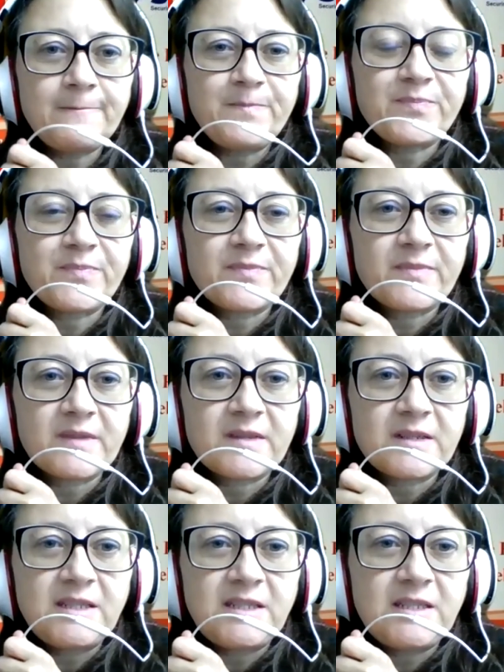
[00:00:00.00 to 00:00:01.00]

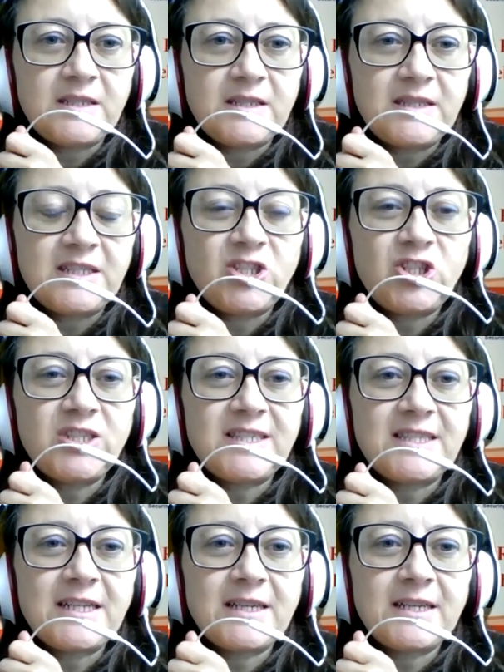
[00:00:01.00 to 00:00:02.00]

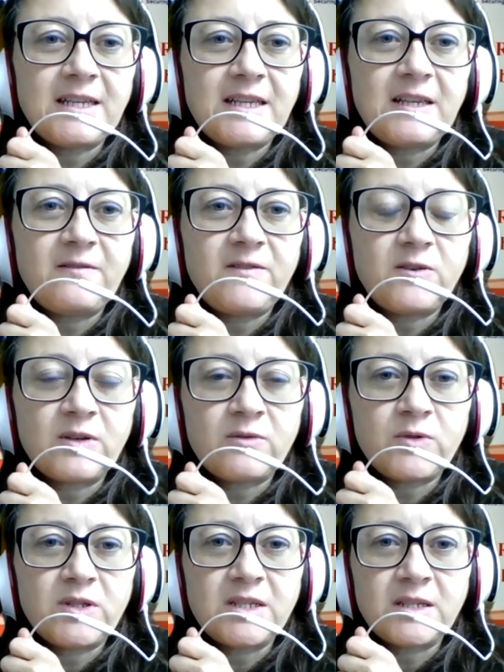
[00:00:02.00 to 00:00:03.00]
Tigiste, if you
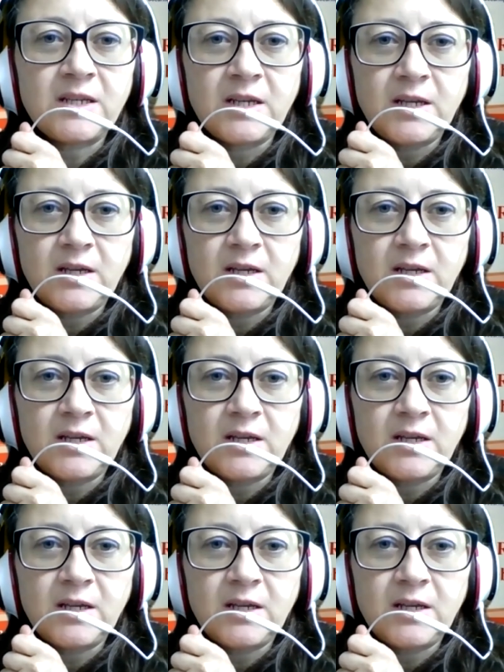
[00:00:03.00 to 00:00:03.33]
could